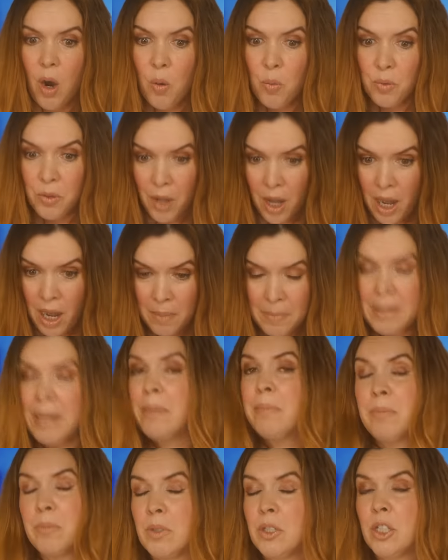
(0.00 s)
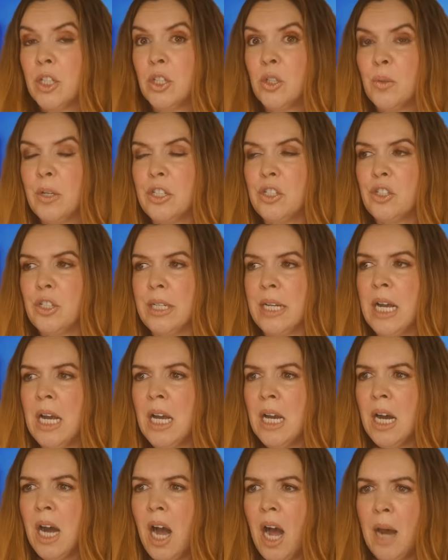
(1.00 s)
Oh, the homonym. Good question.
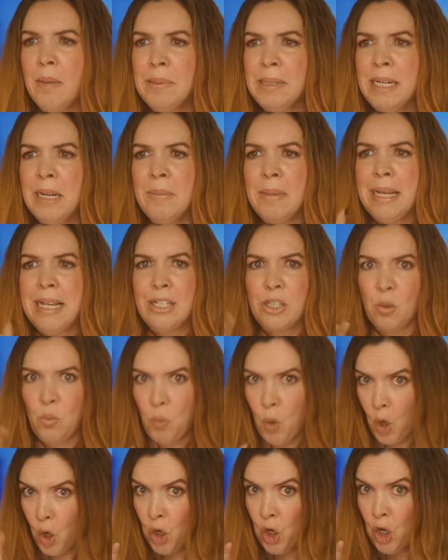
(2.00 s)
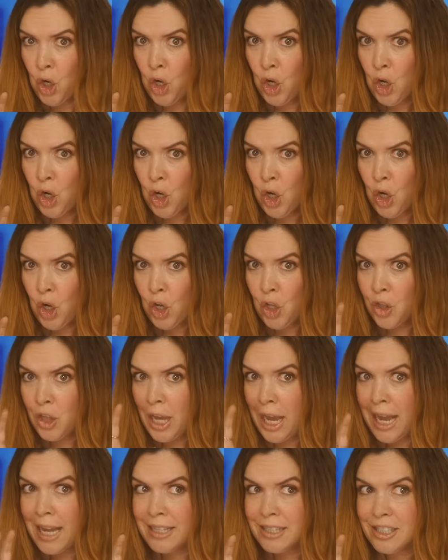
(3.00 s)
A homonym is a word
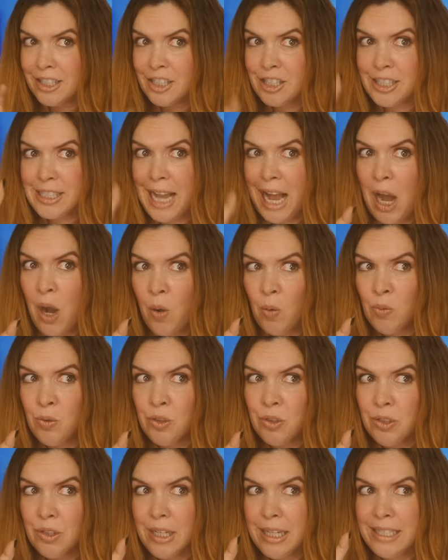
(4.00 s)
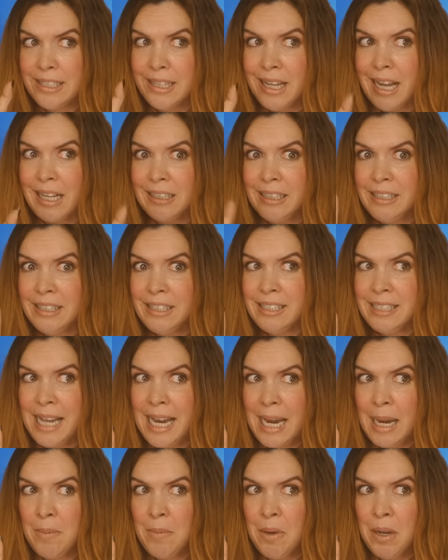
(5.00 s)
that sounds exactly the
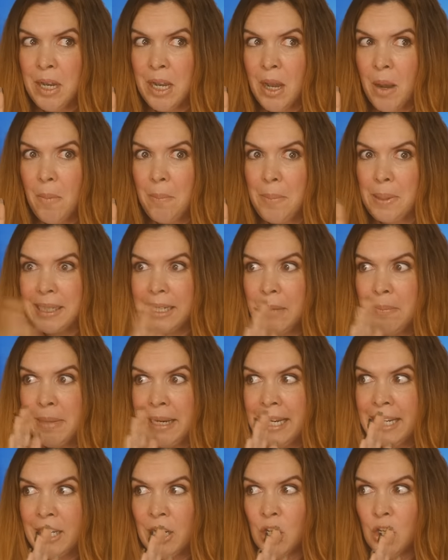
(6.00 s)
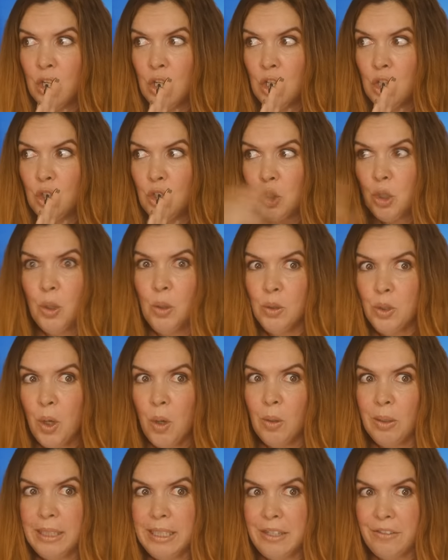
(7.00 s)
same but can mean two
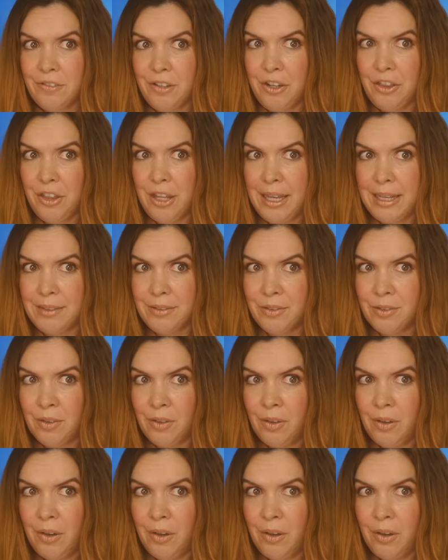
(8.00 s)
totally different things.